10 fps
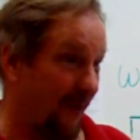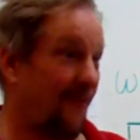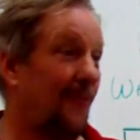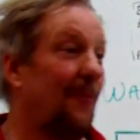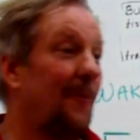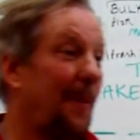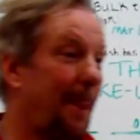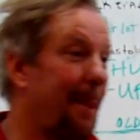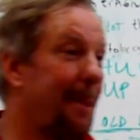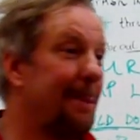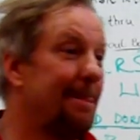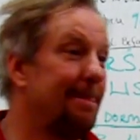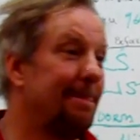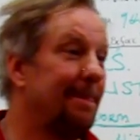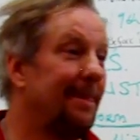Number 1 is
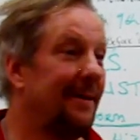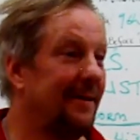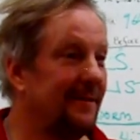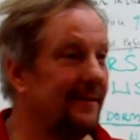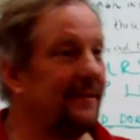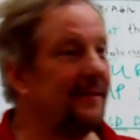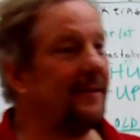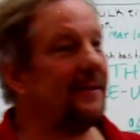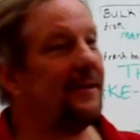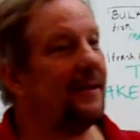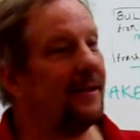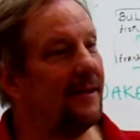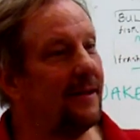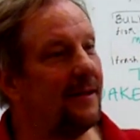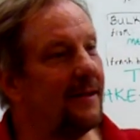Minnesota, number 2 is the Texas
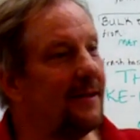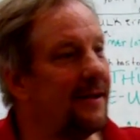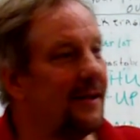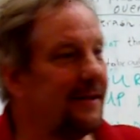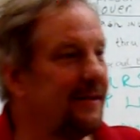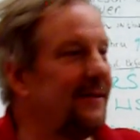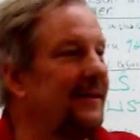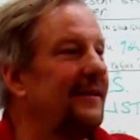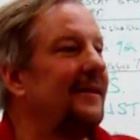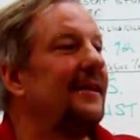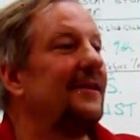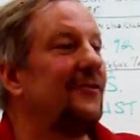State Fair, number 3 is